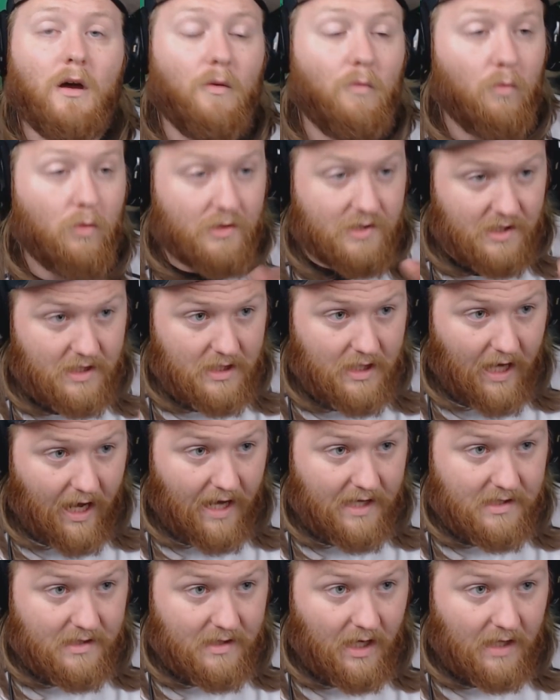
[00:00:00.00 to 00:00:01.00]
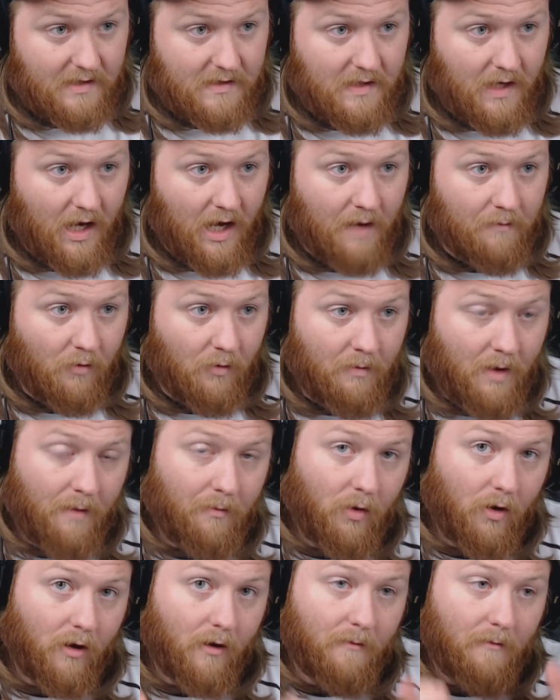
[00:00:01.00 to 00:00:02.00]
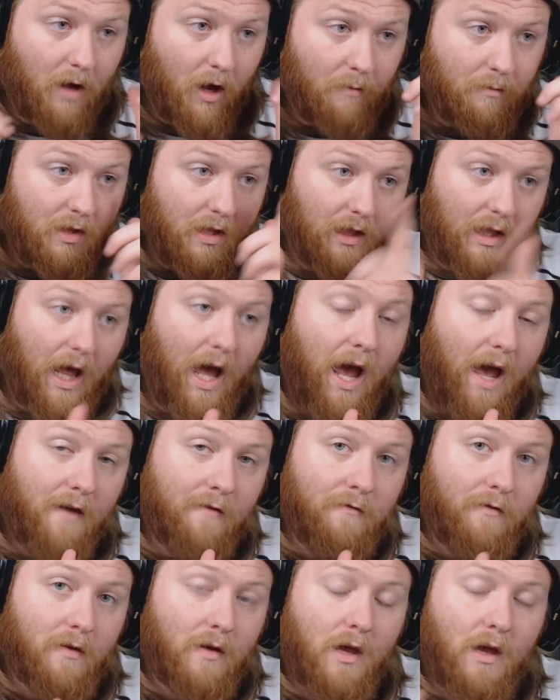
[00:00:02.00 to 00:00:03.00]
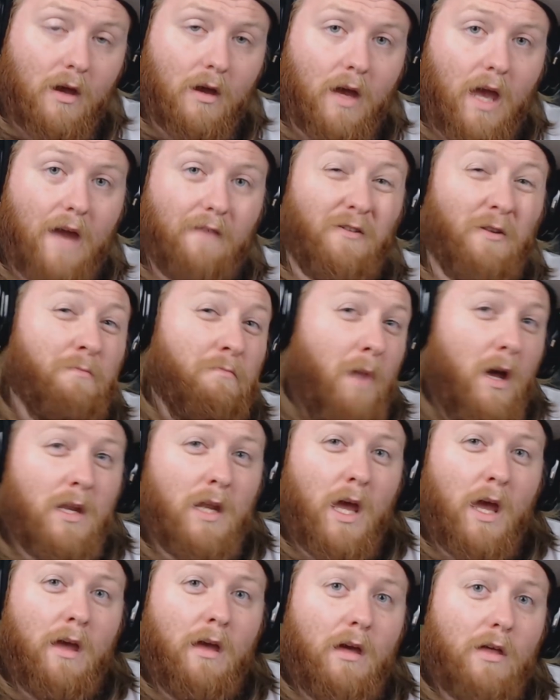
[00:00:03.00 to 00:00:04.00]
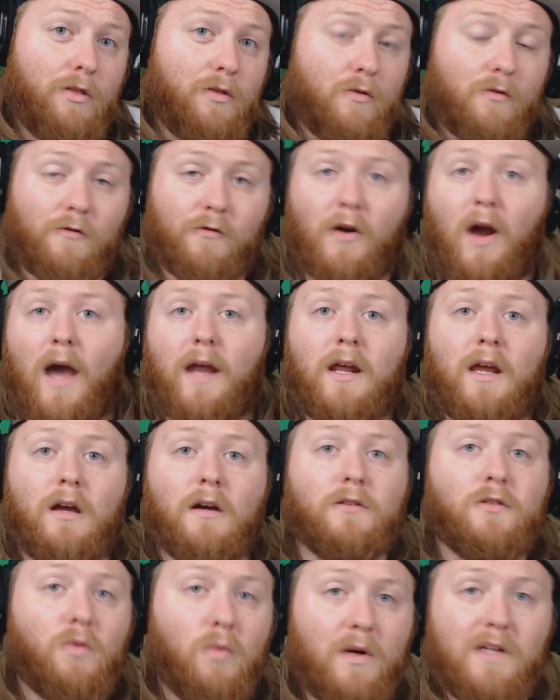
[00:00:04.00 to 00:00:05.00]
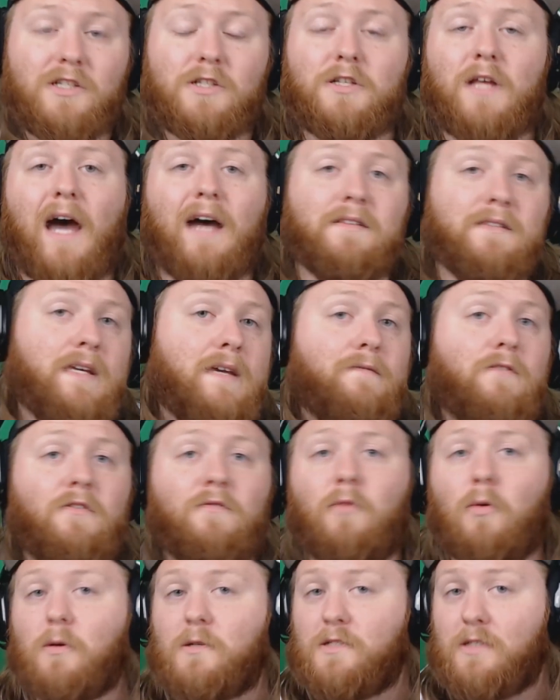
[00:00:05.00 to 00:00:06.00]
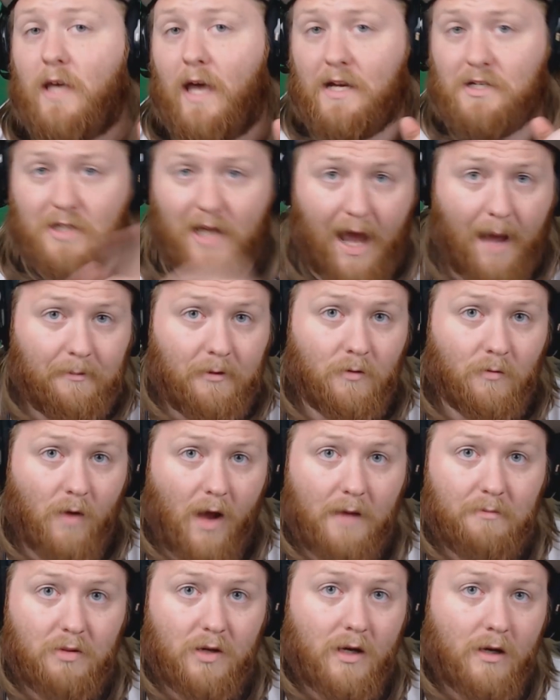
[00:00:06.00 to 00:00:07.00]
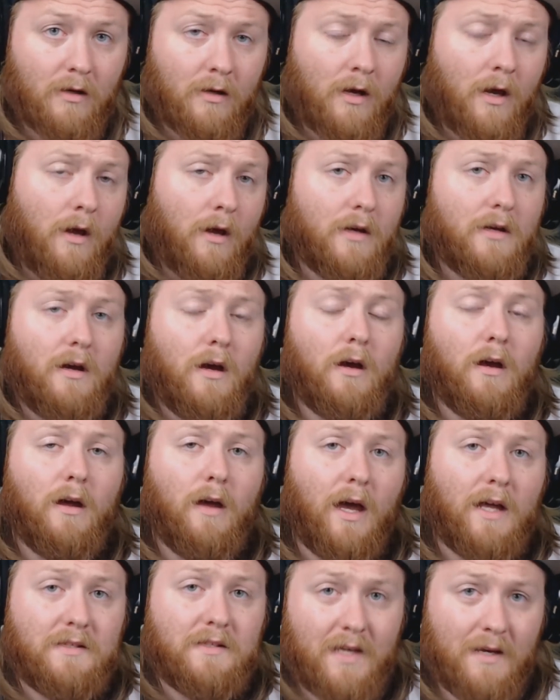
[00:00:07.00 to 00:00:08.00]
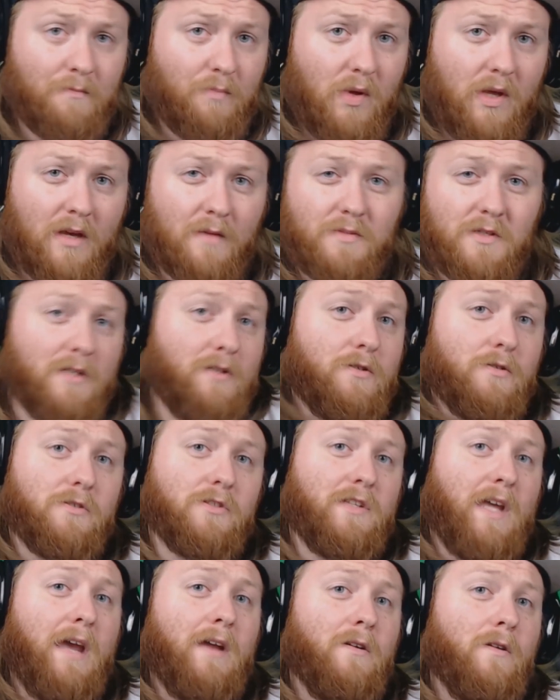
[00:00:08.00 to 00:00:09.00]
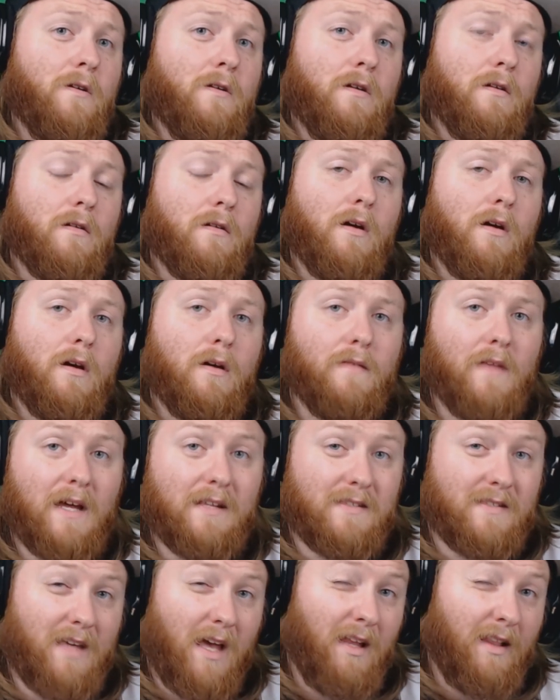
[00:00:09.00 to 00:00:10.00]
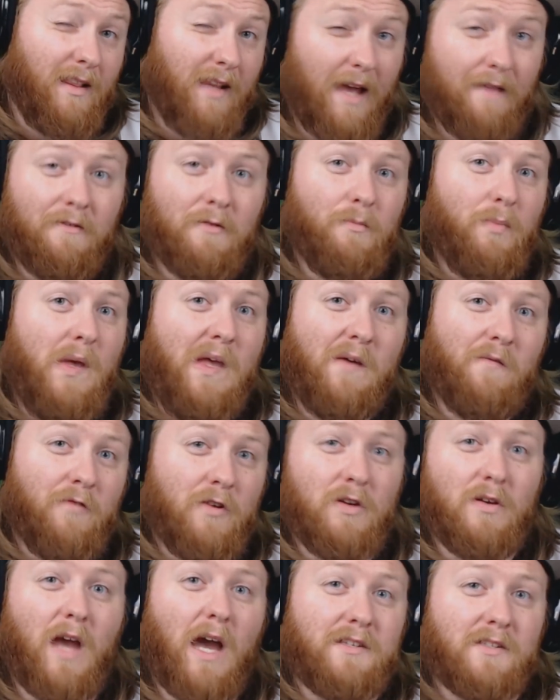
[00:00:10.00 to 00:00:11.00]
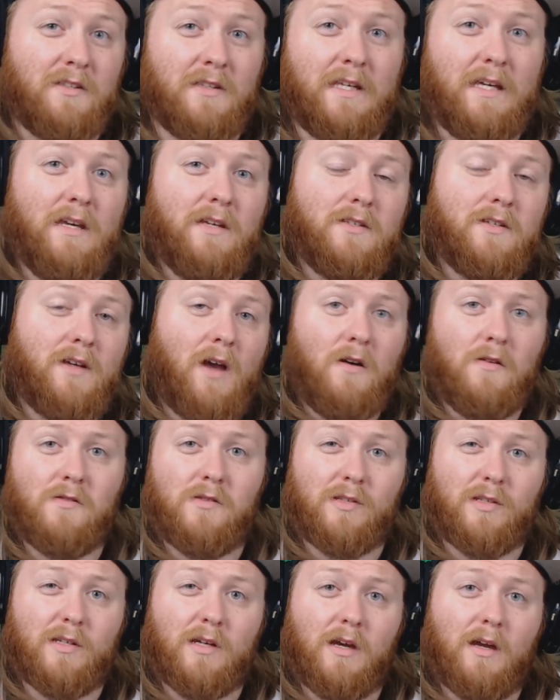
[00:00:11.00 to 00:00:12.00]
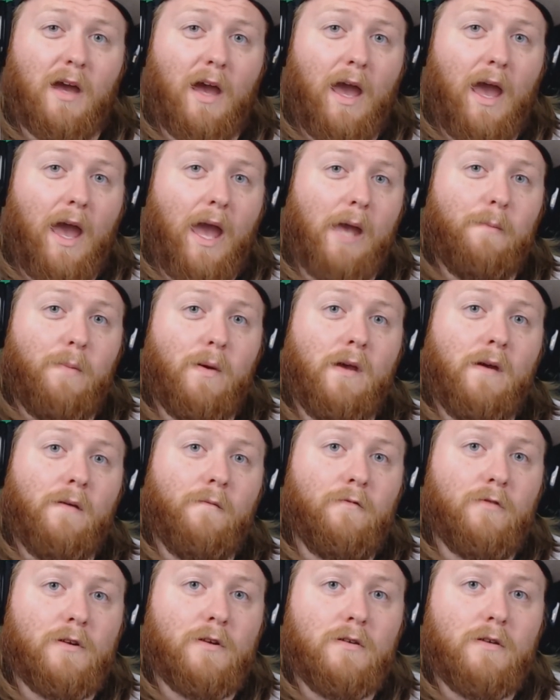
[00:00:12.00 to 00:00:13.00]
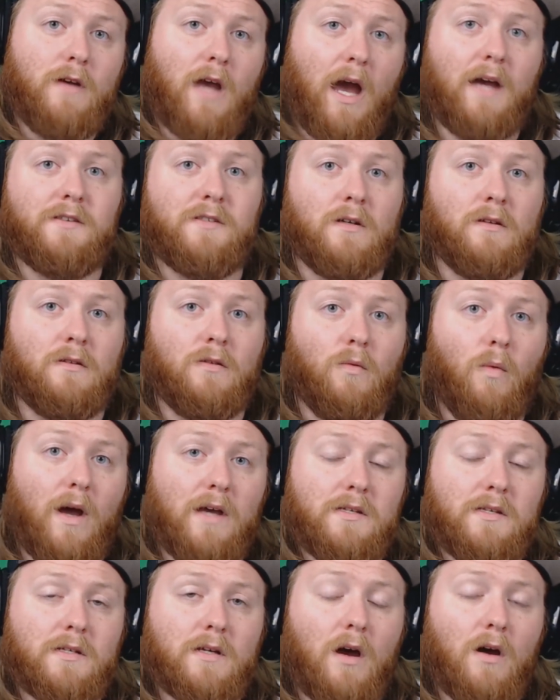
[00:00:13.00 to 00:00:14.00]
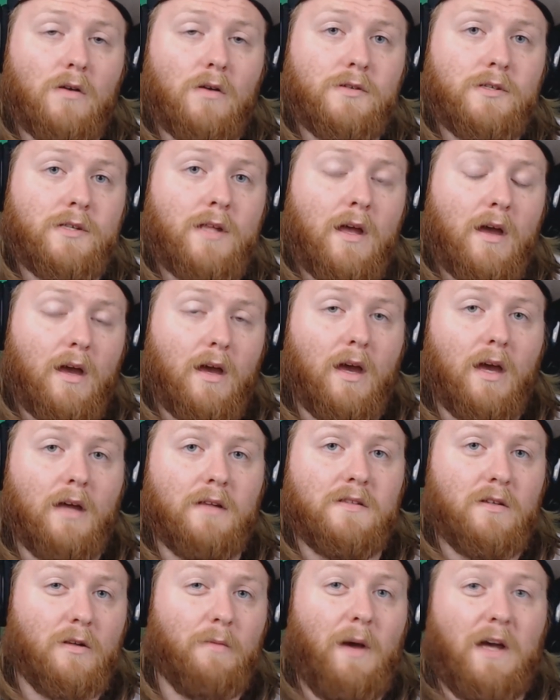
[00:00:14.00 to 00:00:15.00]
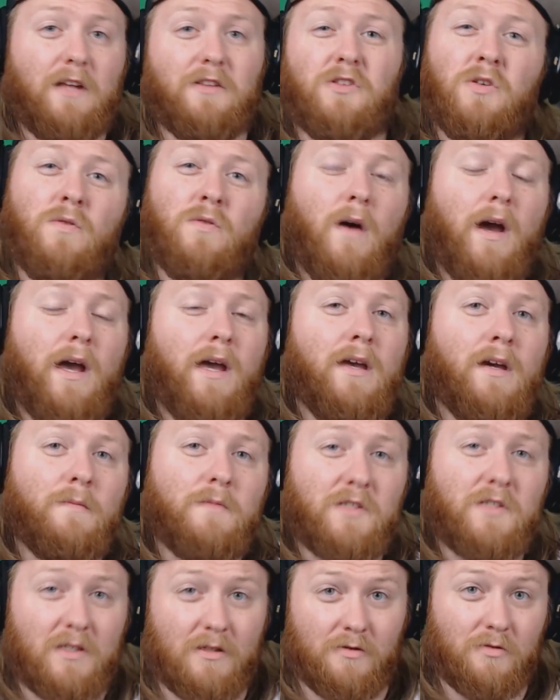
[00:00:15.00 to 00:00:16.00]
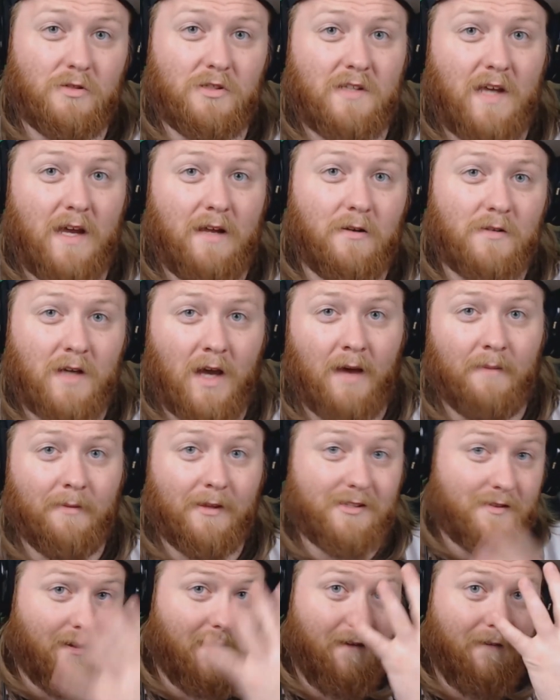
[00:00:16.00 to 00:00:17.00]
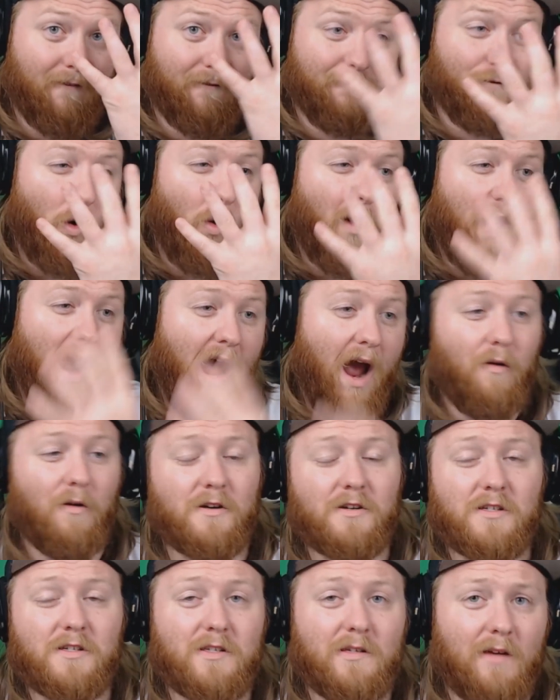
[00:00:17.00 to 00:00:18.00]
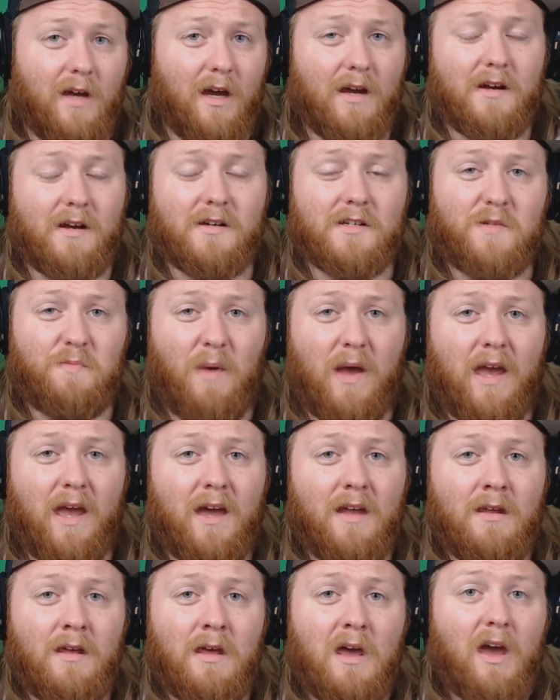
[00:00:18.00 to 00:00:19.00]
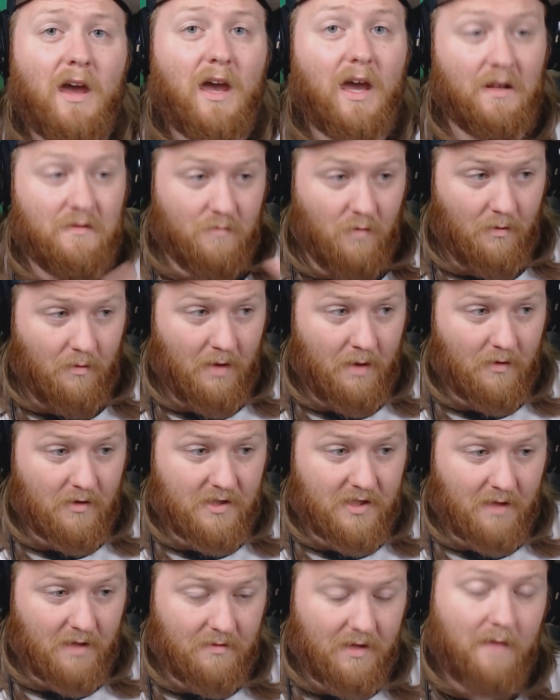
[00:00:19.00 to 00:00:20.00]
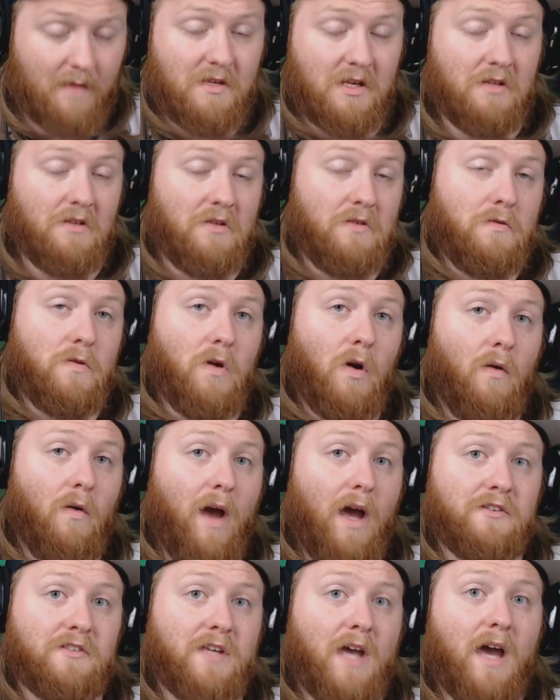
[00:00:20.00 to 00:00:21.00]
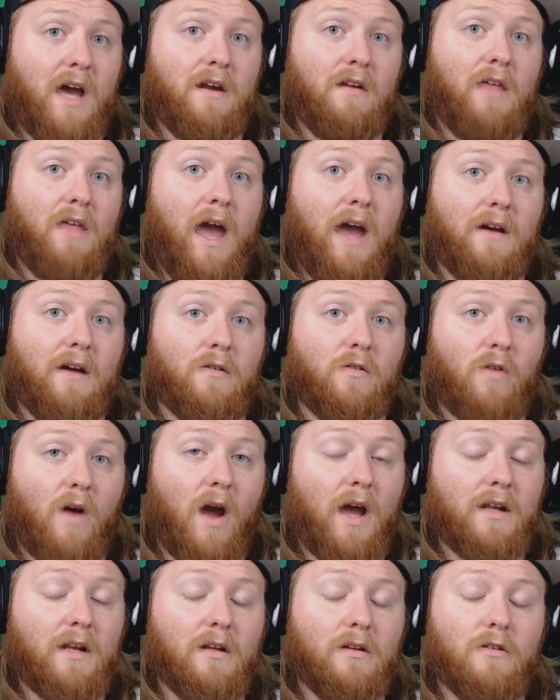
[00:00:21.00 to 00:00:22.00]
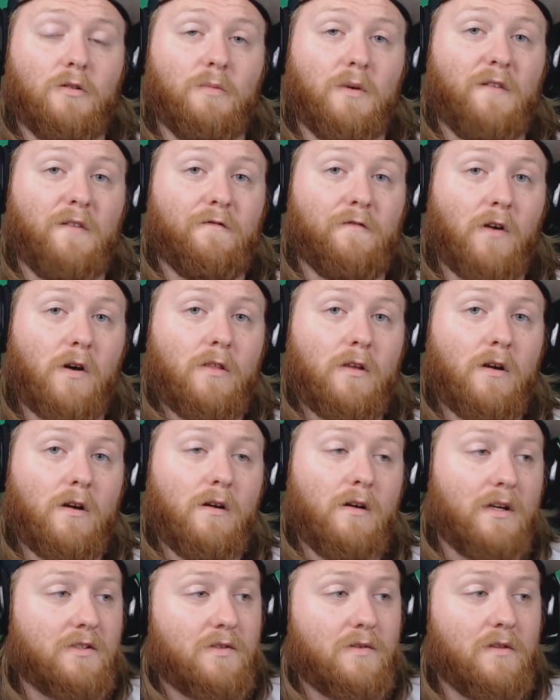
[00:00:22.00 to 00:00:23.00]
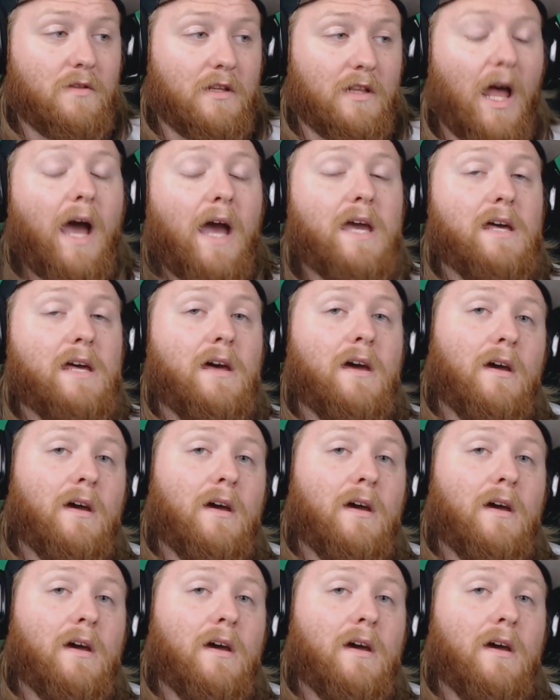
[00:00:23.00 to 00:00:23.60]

We'll see you guys next time. Remember, I'll be live every Monday through Friday on twitch.tv/Captain Redbeard at 10 p.m. Central Standard. That's 11 p.m. for you guys on the East Coast, 8 p.m. for you guys on the West Coast, until about 2 a.m. Central Standard Time. That's a 4-hour span. And remember, sometimes I do go outside of that, grind a little bit further into the night,